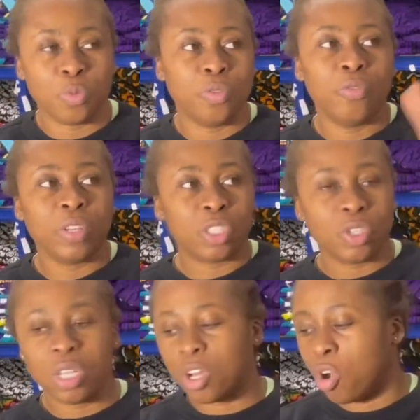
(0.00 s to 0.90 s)
you move it to
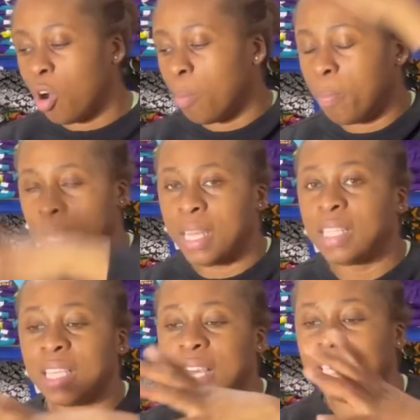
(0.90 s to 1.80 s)
the
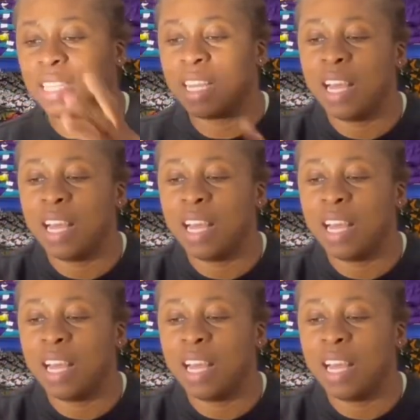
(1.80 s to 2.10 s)
completed